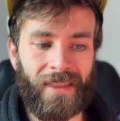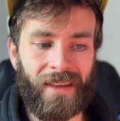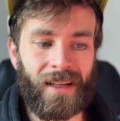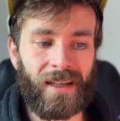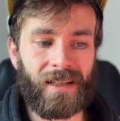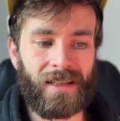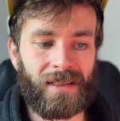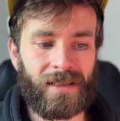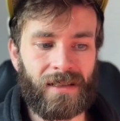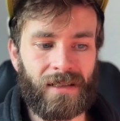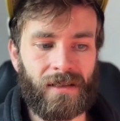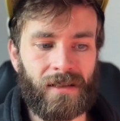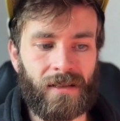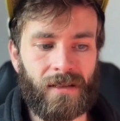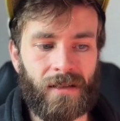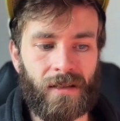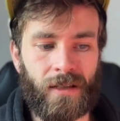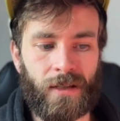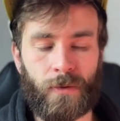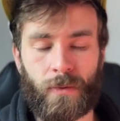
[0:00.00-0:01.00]
this
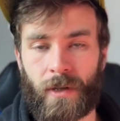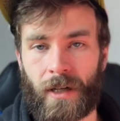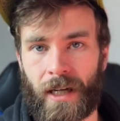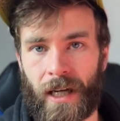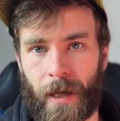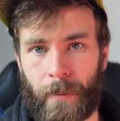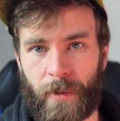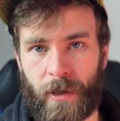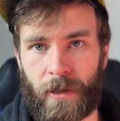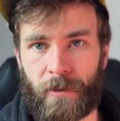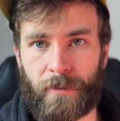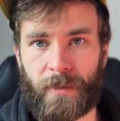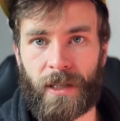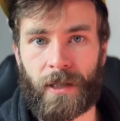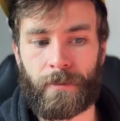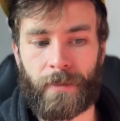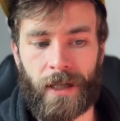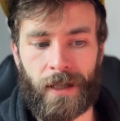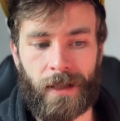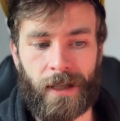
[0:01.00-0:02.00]
is what happened to me in
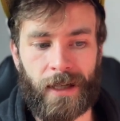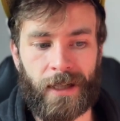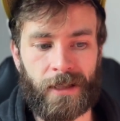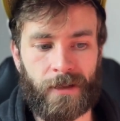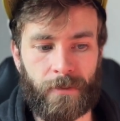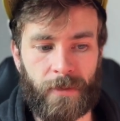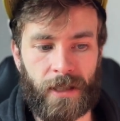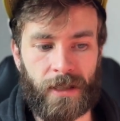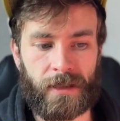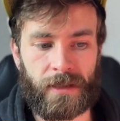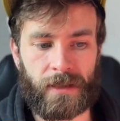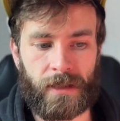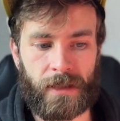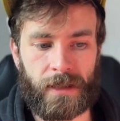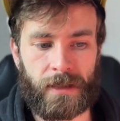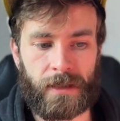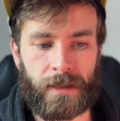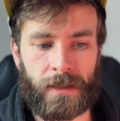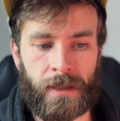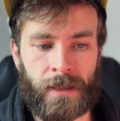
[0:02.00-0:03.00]
my last marathon.
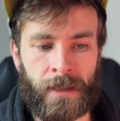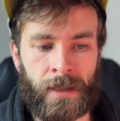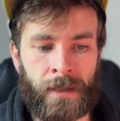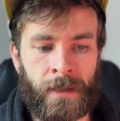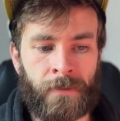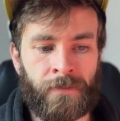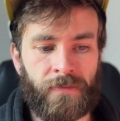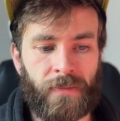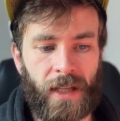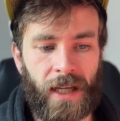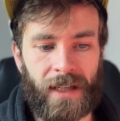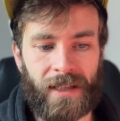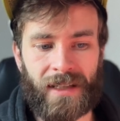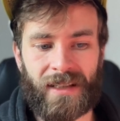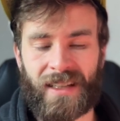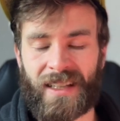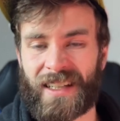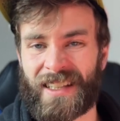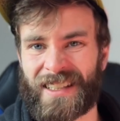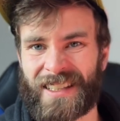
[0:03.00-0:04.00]
I did
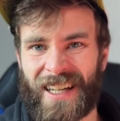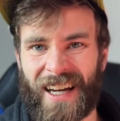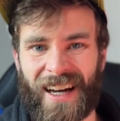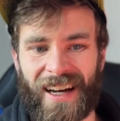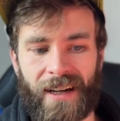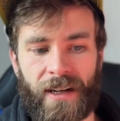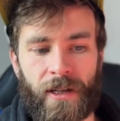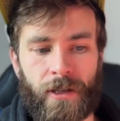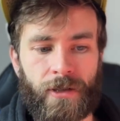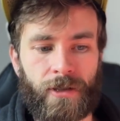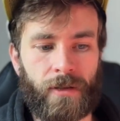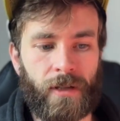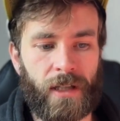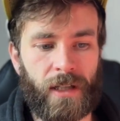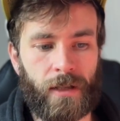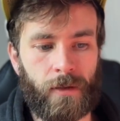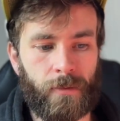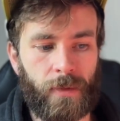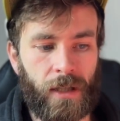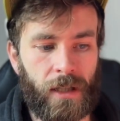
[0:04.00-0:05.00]
the entire
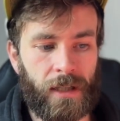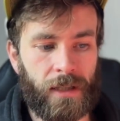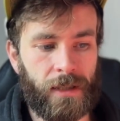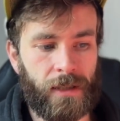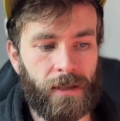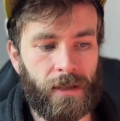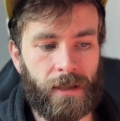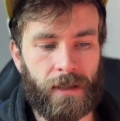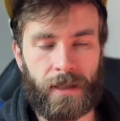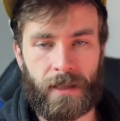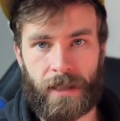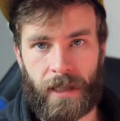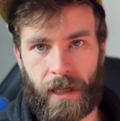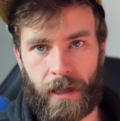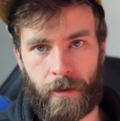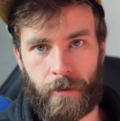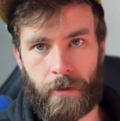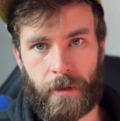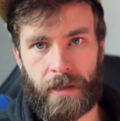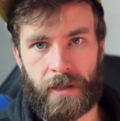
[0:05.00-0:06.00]
training block in a
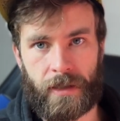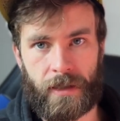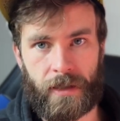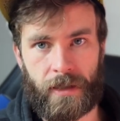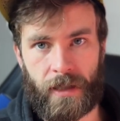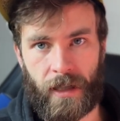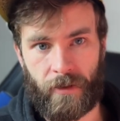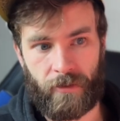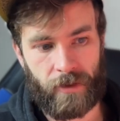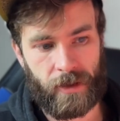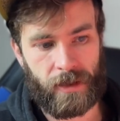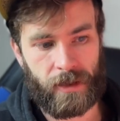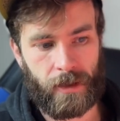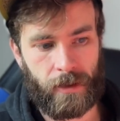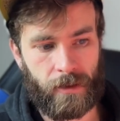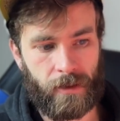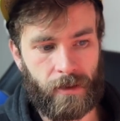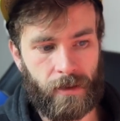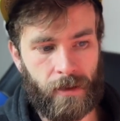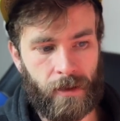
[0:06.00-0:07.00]
calorie deficit.
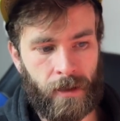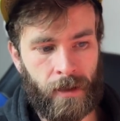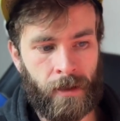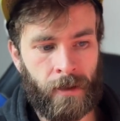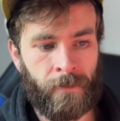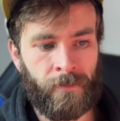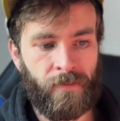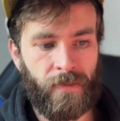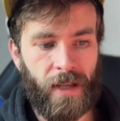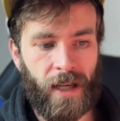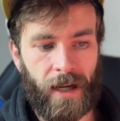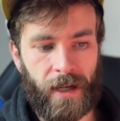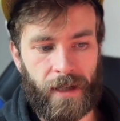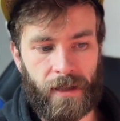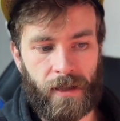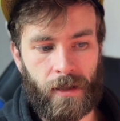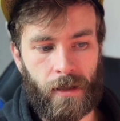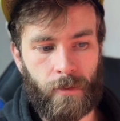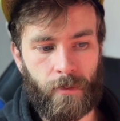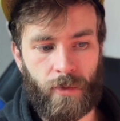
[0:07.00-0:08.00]
I
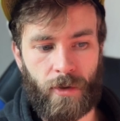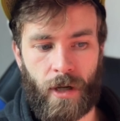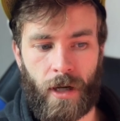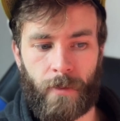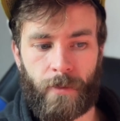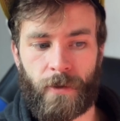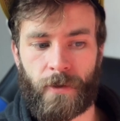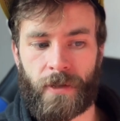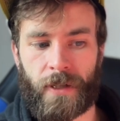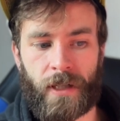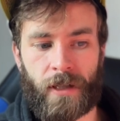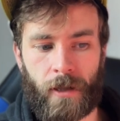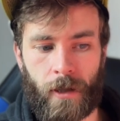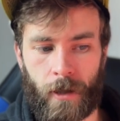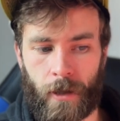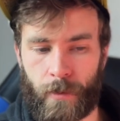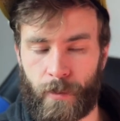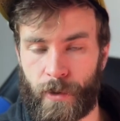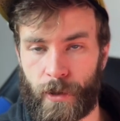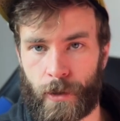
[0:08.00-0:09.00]
didn't properly
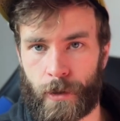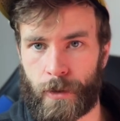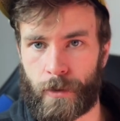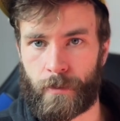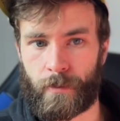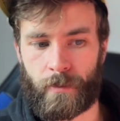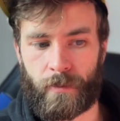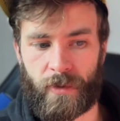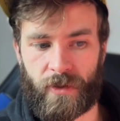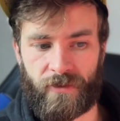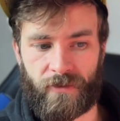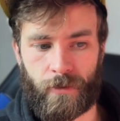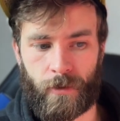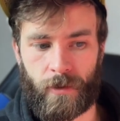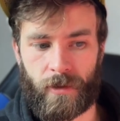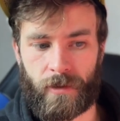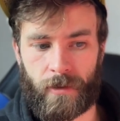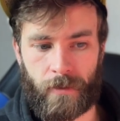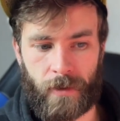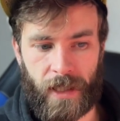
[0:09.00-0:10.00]
carb load before
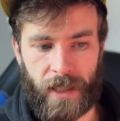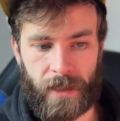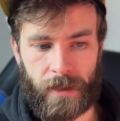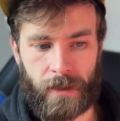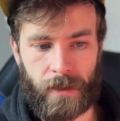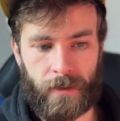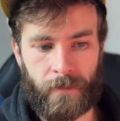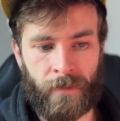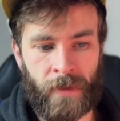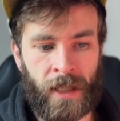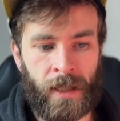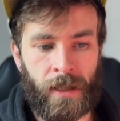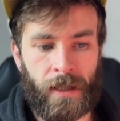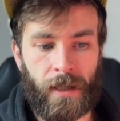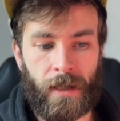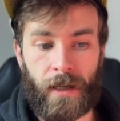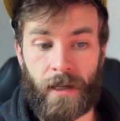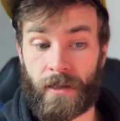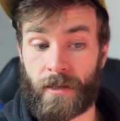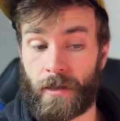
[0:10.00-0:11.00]
the race,
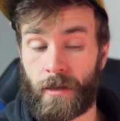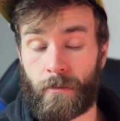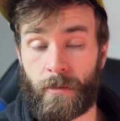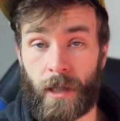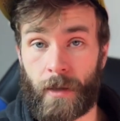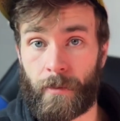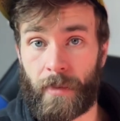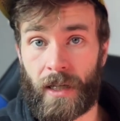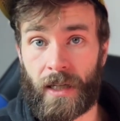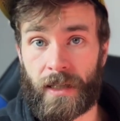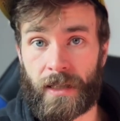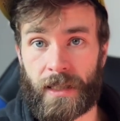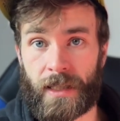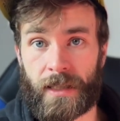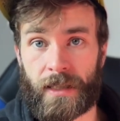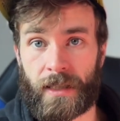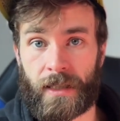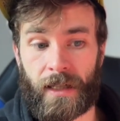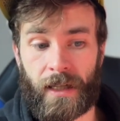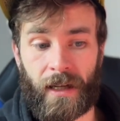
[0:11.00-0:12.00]
and so my body
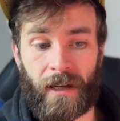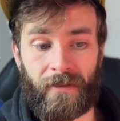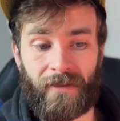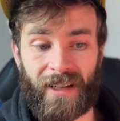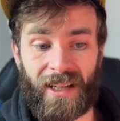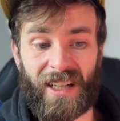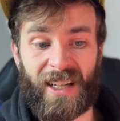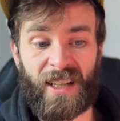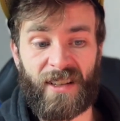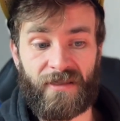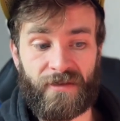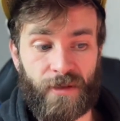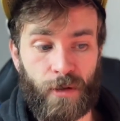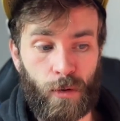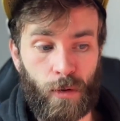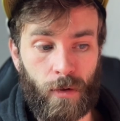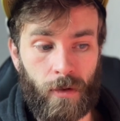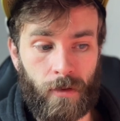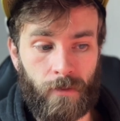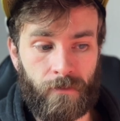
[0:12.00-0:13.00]
didn't have any
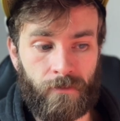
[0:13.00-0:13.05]
fuel.